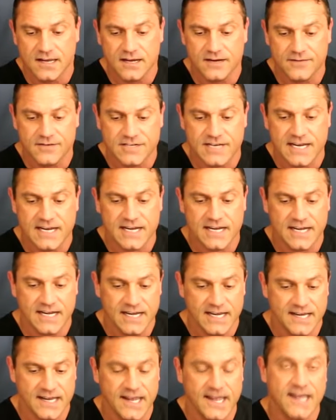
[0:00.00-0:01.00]
and if you're taking
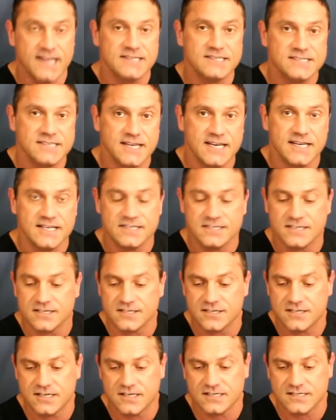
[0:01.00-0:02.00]
any NSAIDs
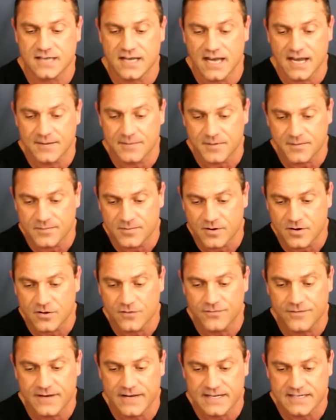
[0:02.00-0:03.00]
such as
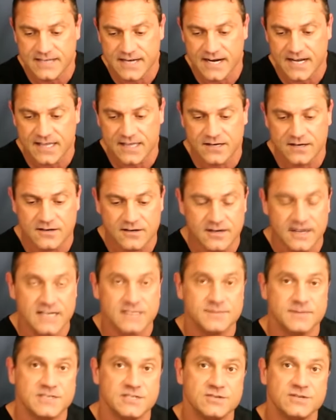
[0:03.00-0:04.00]
ibuprofen, Tylenol, or
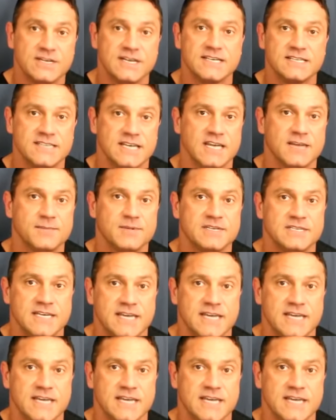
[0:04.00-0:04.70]
aspirin, do not take